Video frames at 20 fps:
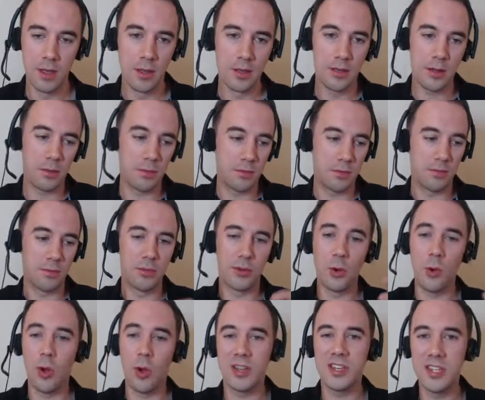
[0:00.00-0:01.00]
So the
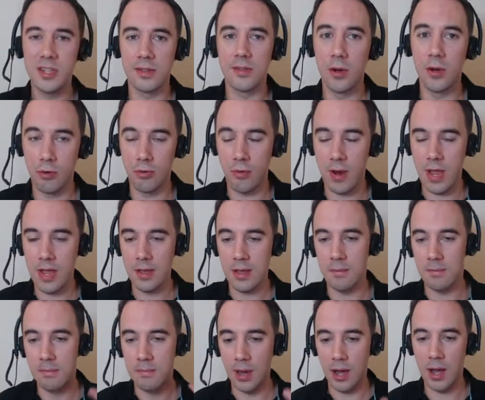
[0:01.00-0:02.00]
quality is not great,
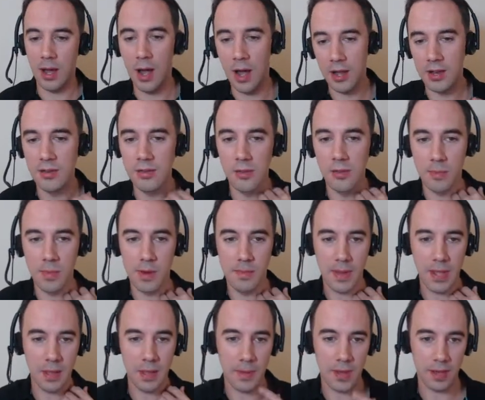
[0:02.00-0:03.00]
but I can zoom in and
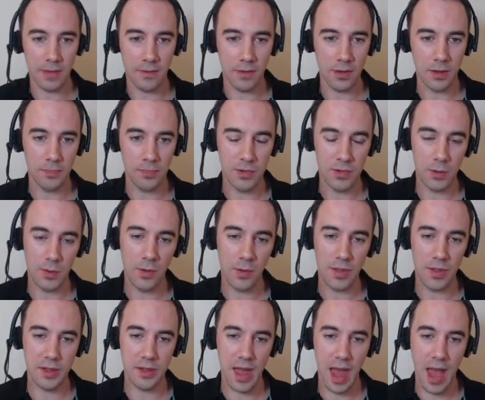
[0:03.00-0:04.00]
make it bigger for you. So we've got
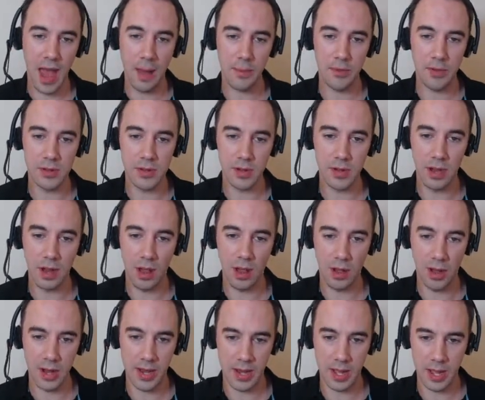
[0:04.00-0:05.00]
this Amazon
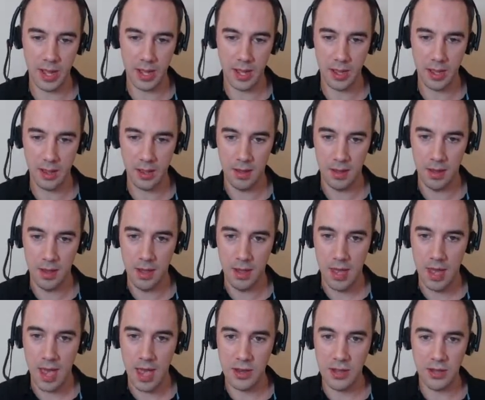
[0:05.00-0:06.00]
line here,
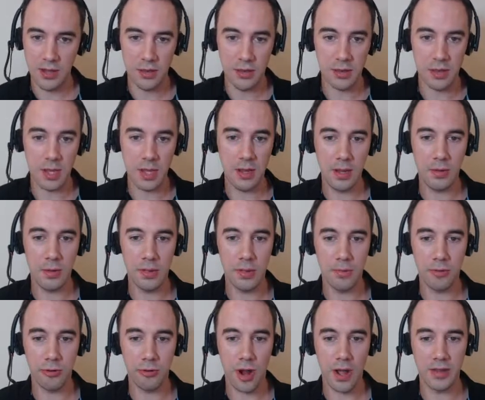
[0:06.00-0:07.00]
and you can see the
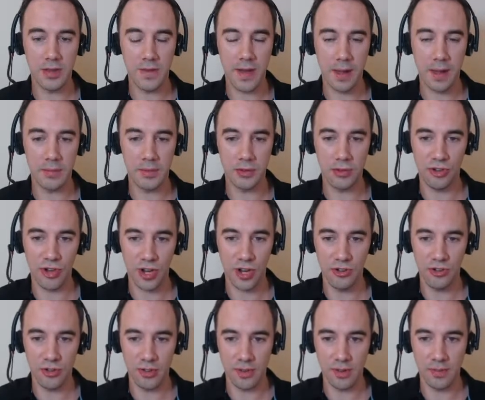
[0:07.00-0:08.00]
price of Amazon
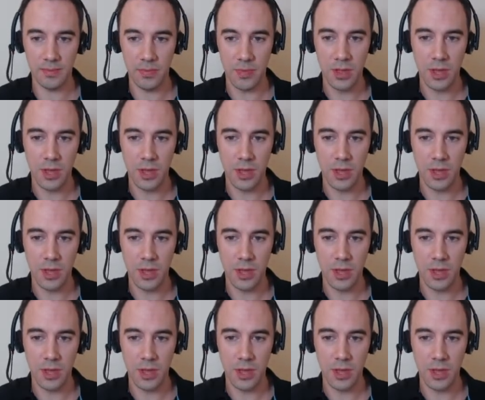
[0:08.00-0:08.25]
changes.